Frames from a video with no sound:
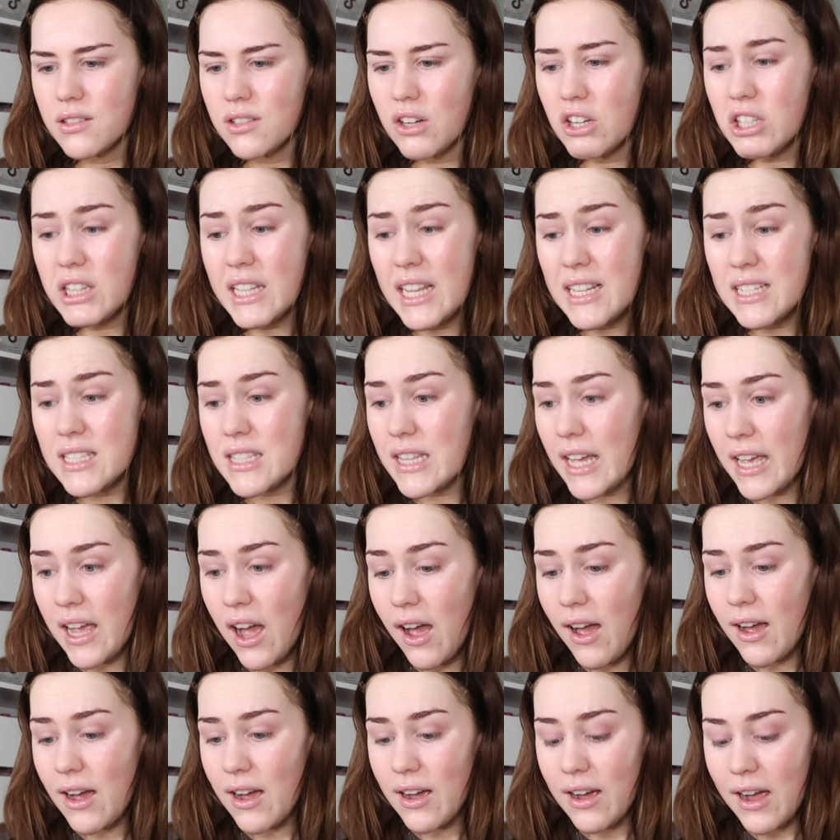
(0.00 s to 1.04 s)
Unless they
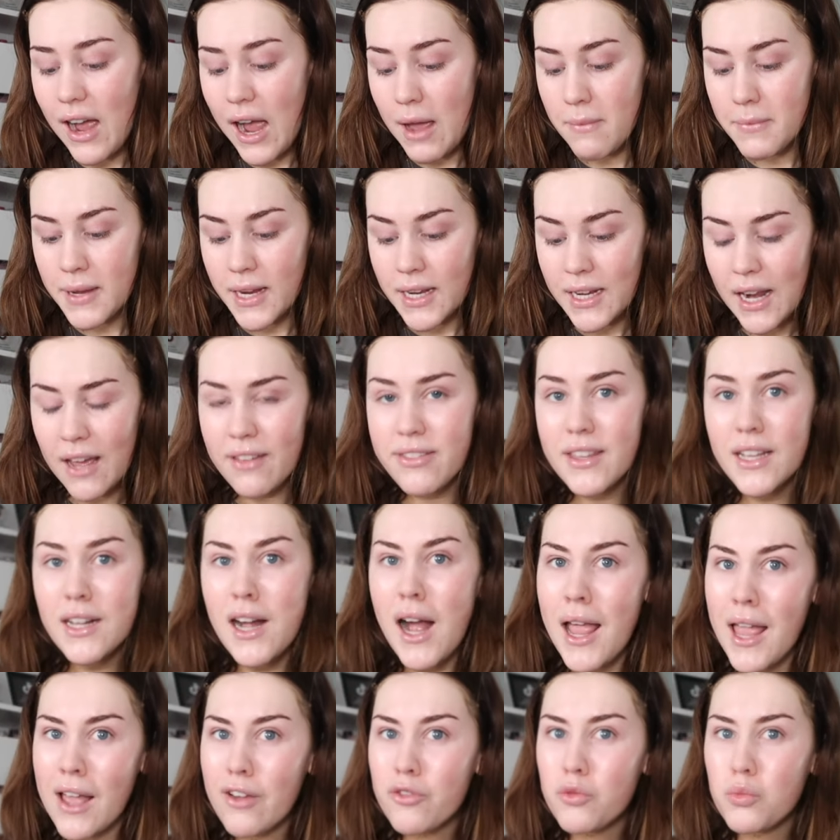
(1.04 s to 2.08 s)
are. I mean, I think
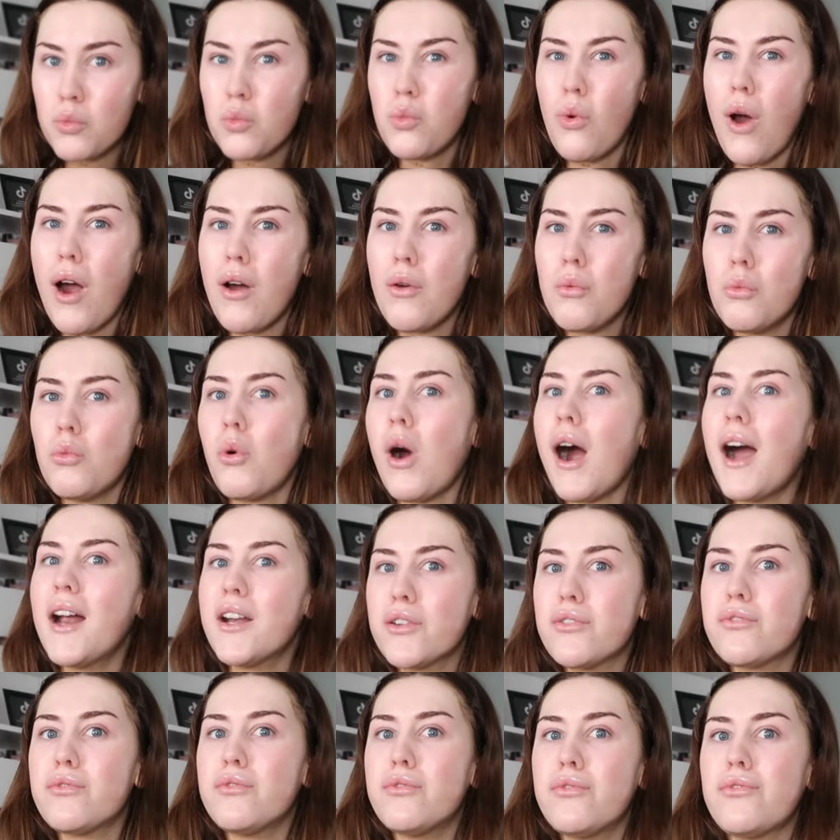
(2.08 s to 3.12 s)
I have
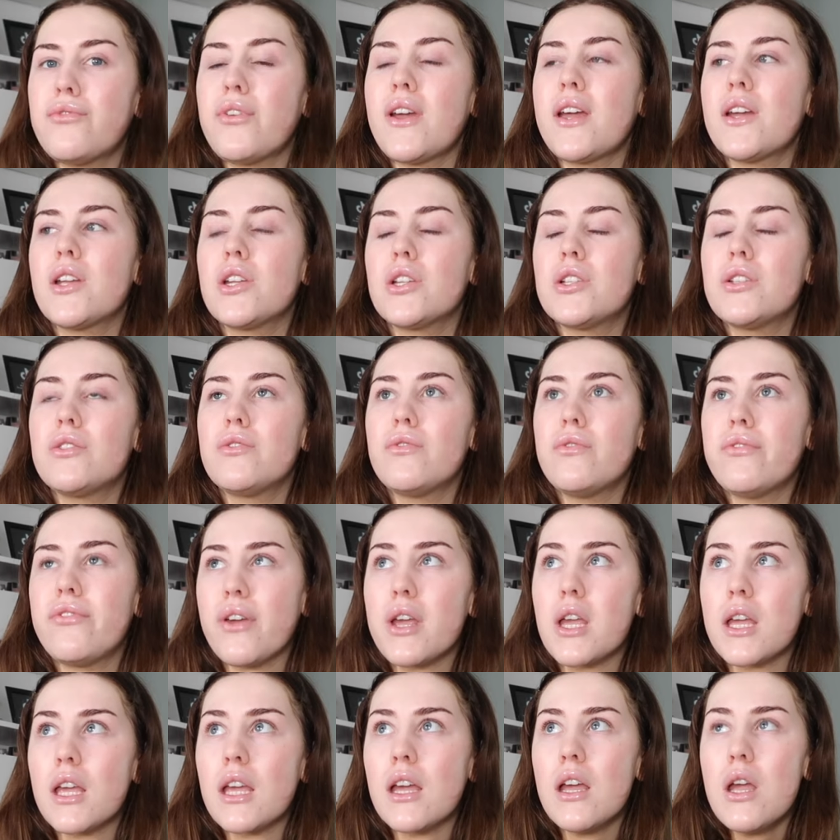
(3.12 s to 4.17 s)
wider fitted
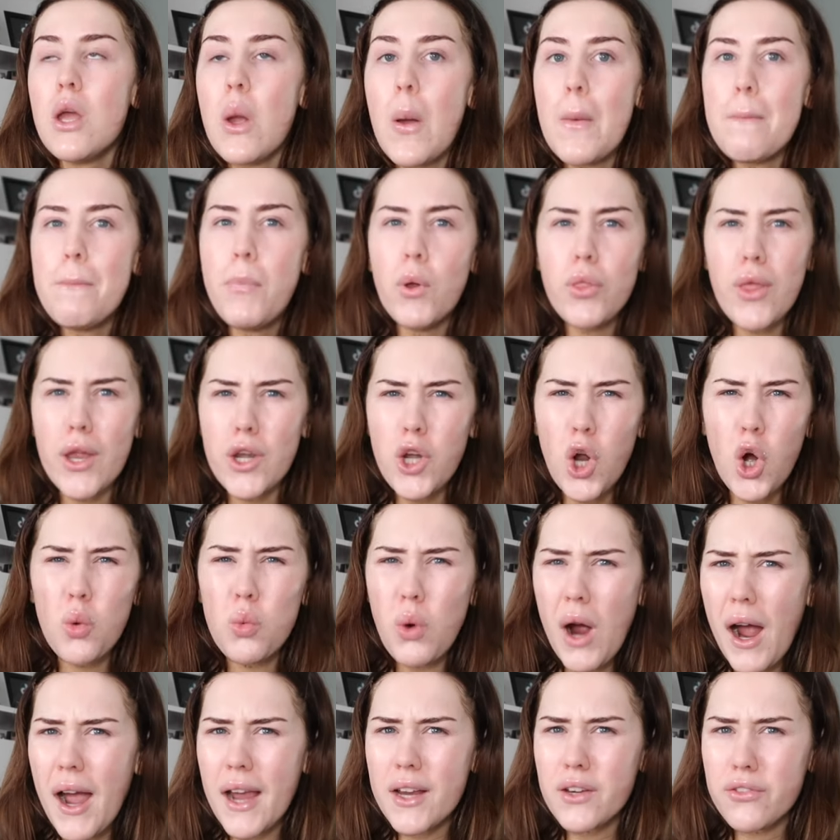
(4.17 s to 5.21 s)
feet, but they're not
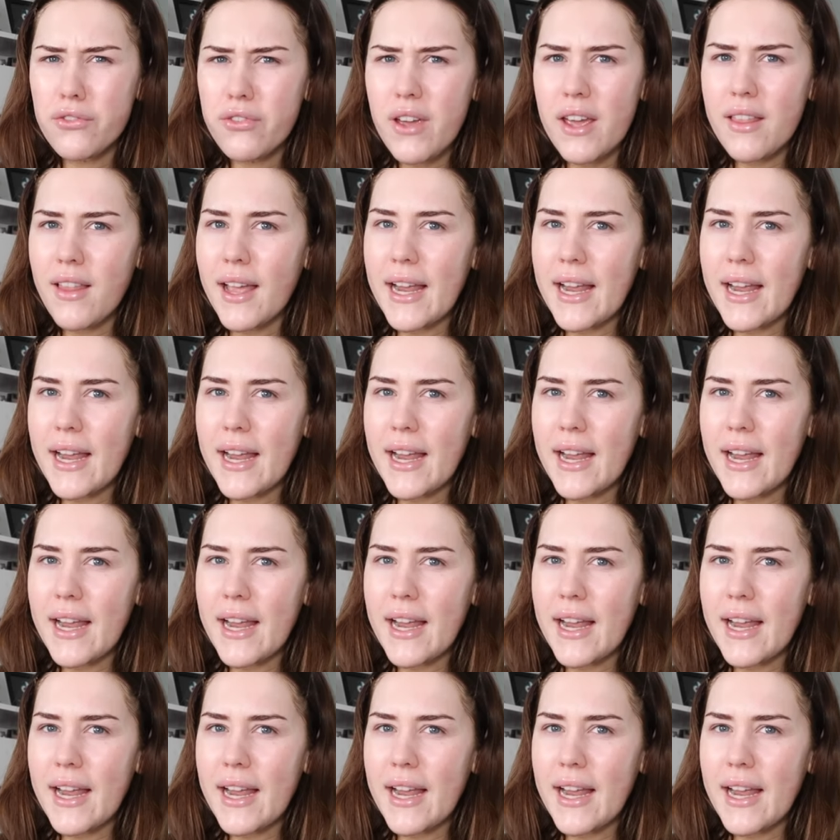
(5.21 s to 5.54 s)
wide fit.